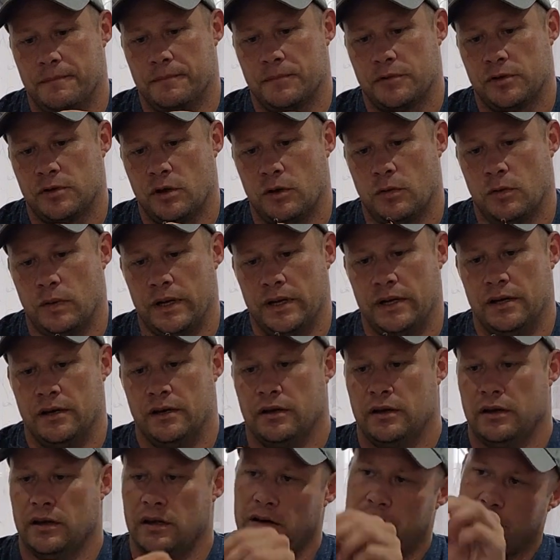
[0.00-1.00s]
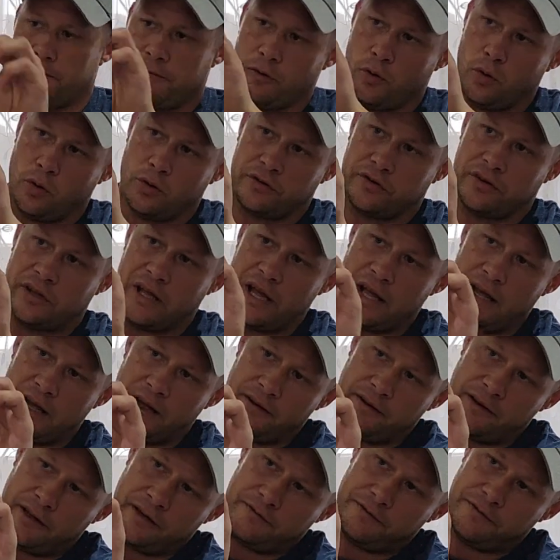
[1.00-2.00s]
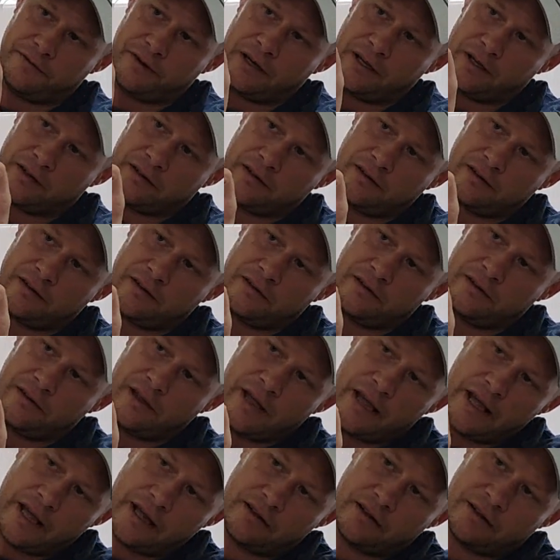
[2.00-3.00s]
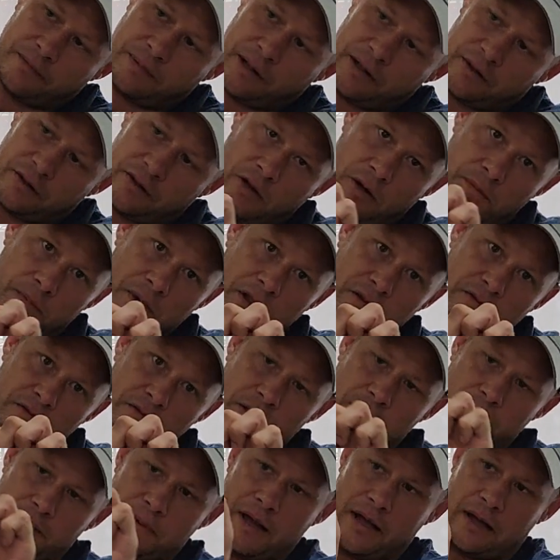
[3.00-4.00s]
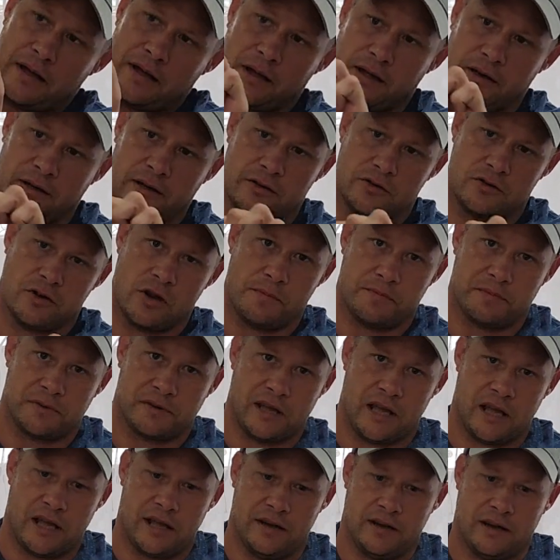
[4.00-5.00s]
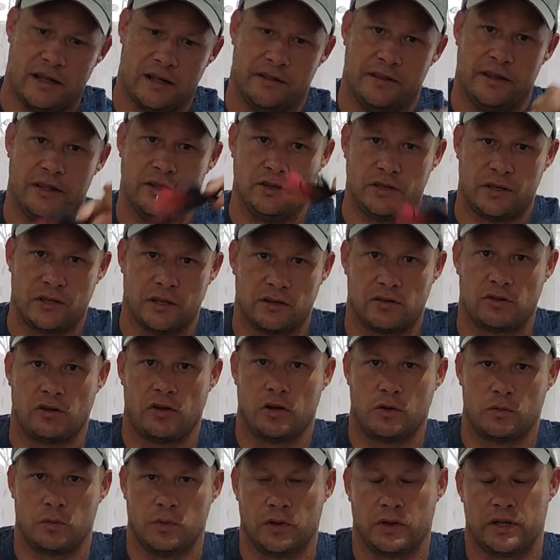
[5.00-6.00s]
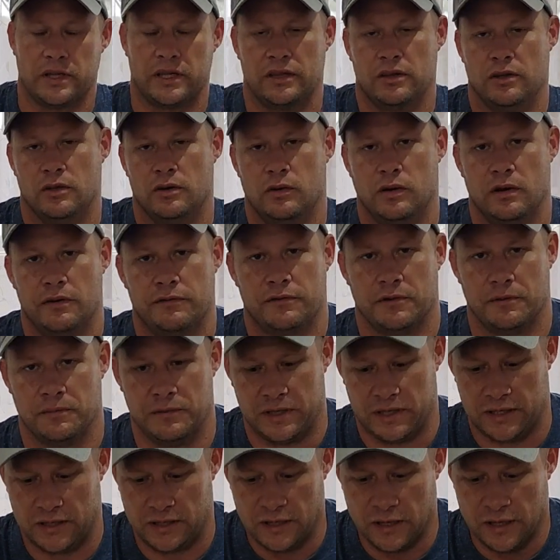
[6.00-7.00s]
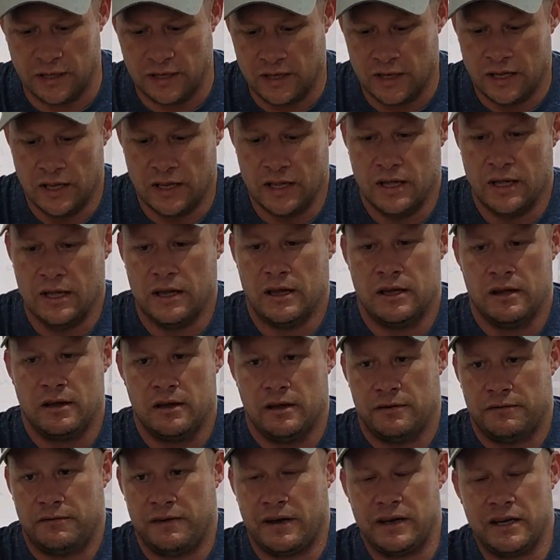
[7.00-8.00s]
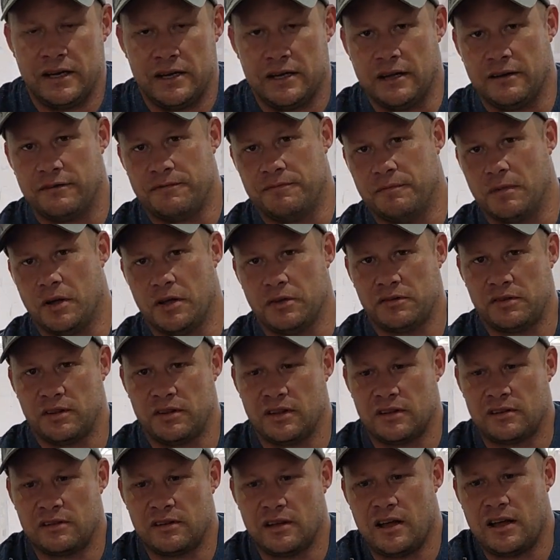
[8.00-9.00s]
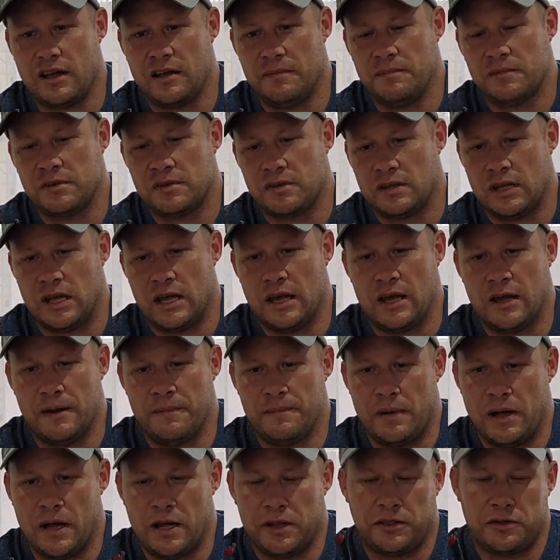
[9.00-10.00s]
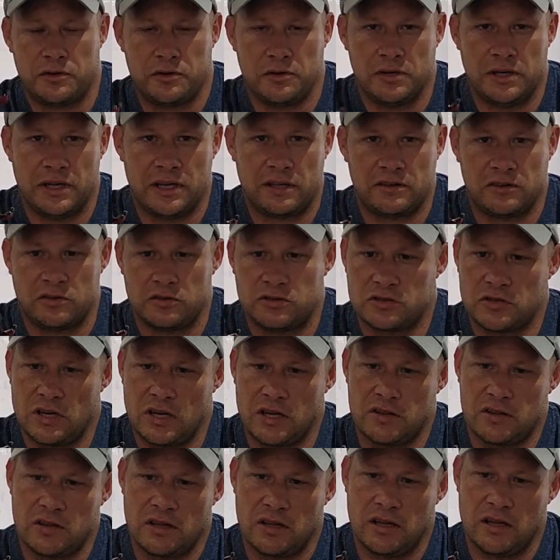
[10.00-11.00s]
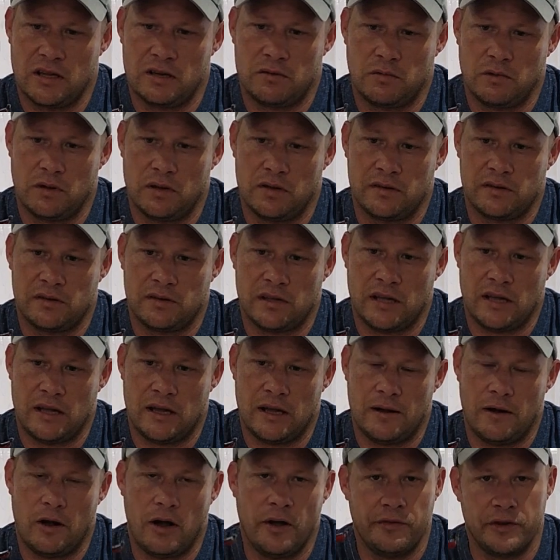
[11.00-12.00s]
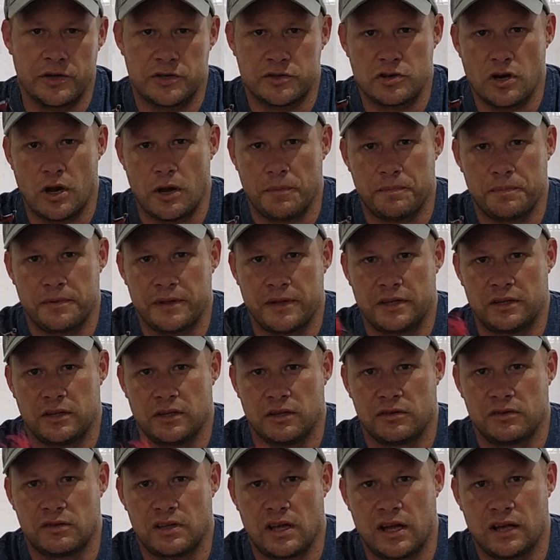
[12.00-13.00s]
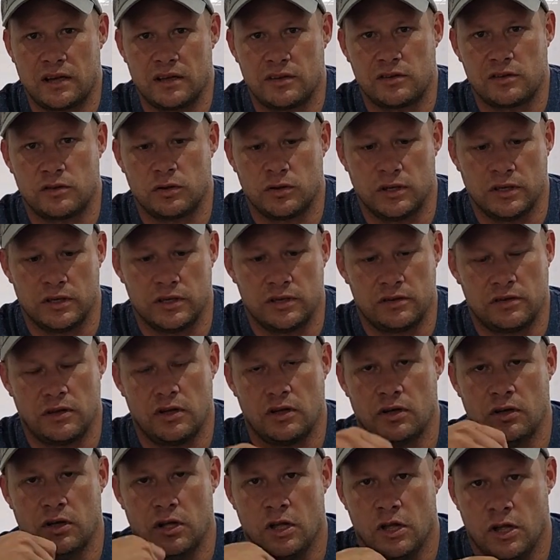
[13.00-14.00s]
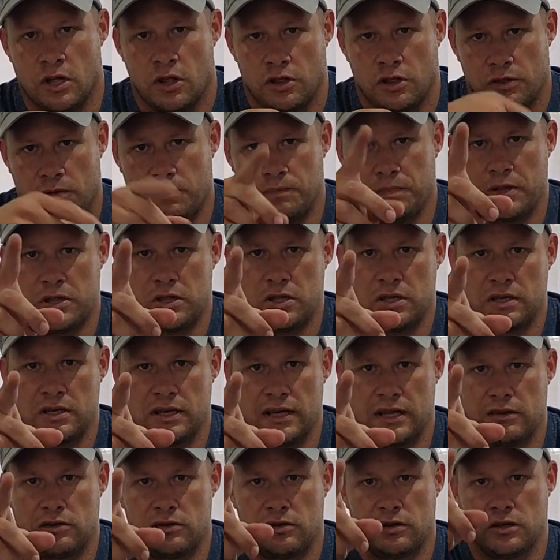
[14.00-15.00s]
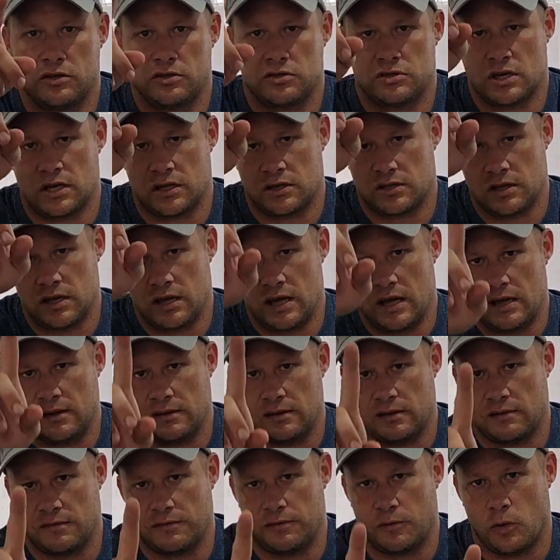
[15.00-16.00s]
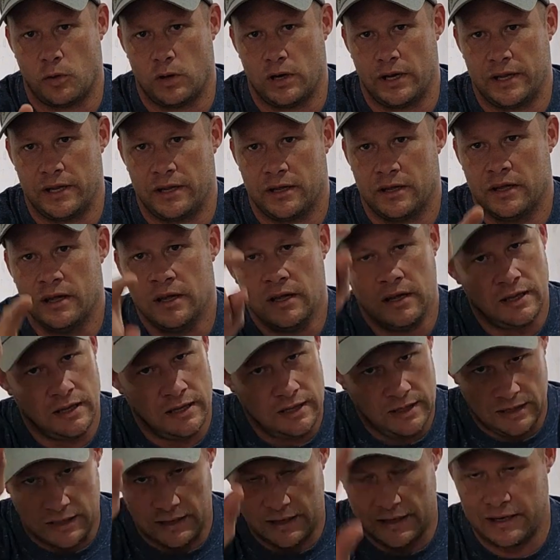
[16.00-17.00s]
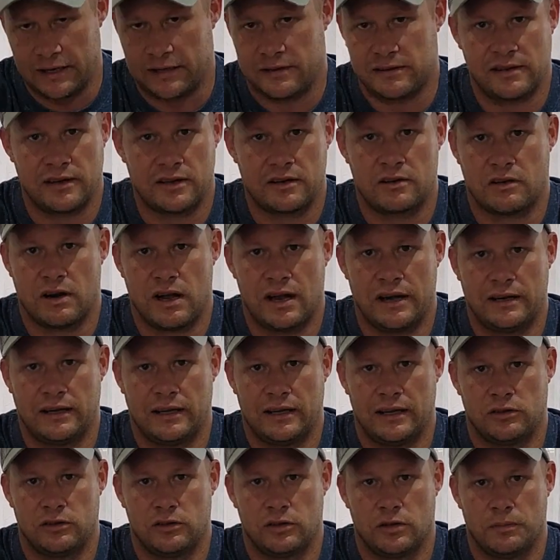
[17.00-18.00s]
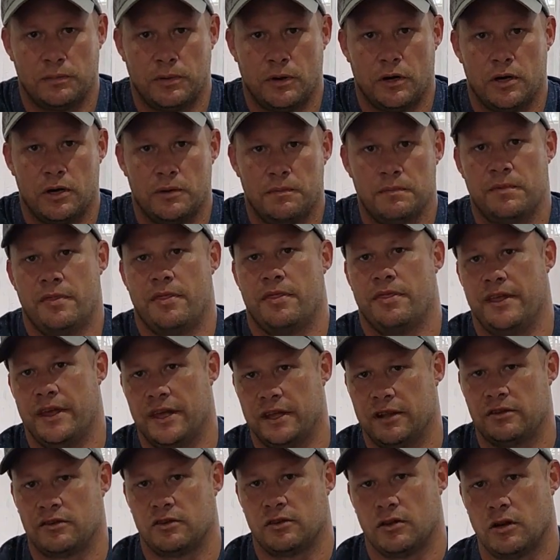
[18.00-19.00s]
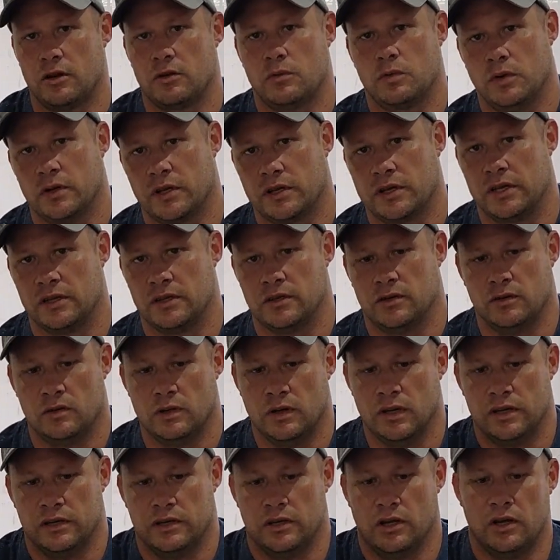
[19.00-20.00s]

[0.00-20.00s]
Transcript: So when it falls down, the fillet hangs about so much from the back and it drops down, and then you can start working the lure from there. Funny enough, most of the times I threw next to structure, it was on the drop that those tigers took it. So pitch it next to a structure as it's falling, let it sink right down to the bottom, then start working the lure.